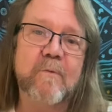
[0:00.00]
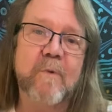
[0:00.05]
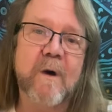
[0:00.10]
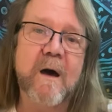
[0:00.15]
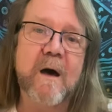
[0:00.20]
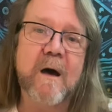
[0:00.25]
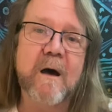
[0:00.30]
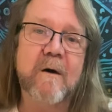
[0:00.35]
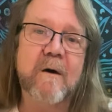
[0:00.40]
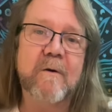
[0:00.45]

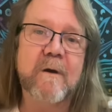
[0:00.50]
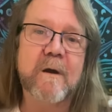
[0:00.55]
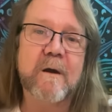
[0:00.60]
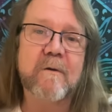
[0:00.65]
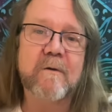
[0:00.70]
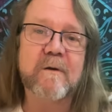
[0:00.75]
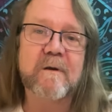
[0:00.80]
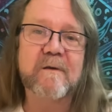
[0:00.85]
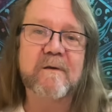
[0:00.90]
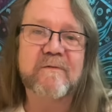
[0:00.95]
Wow,
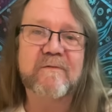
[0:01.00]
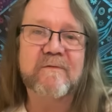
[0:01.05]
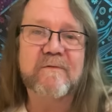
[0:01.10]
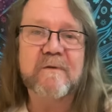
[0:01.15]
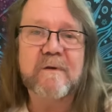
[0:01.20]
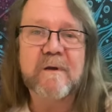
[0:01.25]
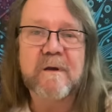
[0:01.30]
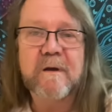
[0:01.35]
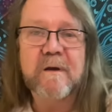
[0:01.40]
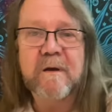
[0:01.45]
Aries.
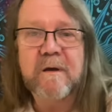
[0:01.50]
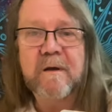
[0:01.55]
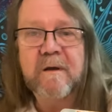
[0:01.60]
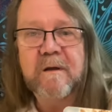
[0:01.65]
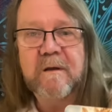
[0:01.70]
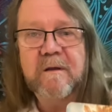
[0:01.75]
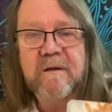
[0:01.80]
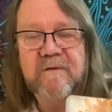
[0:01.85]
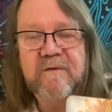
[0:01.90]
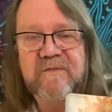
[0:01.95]

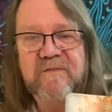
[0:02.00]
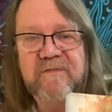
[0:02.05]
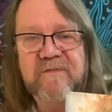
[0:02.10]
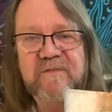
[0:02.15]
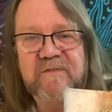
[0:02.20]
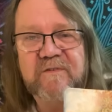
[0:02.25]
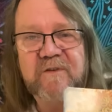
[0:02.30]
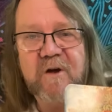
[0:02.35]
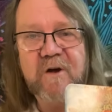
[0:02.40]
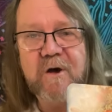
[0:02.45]
The
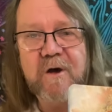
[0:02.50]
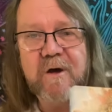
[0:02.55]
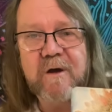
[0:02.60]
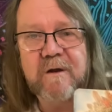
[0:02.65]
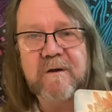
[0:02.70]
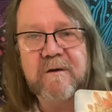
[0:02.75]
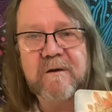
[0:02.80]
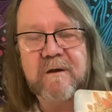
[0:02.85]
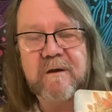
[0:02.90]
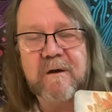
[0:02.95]

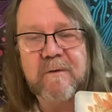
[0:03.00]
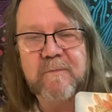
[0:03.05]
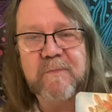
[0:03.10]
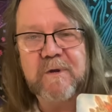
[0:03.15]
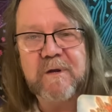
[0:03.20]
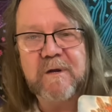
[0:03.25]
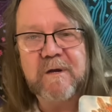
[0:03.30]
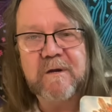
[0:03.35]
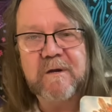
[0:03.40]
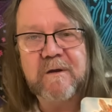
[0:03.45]
sun
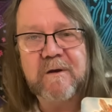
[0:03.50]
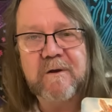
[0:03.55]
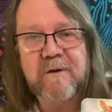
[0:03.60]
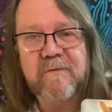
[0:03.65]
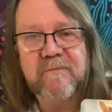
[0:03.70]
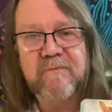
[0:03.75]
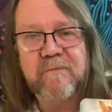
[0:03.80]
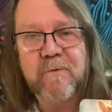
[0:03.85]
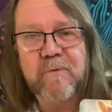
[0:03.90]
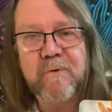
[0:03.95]
coming in here
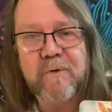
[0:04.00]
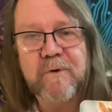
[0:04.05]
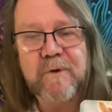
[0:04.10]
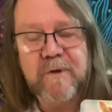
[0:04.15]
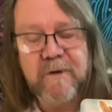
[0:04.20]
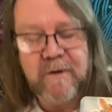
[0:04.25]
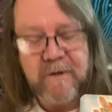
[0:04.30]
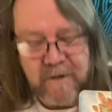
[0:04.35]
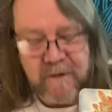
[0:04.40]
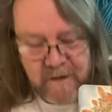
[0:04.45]
for
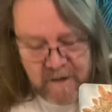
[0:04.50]
you.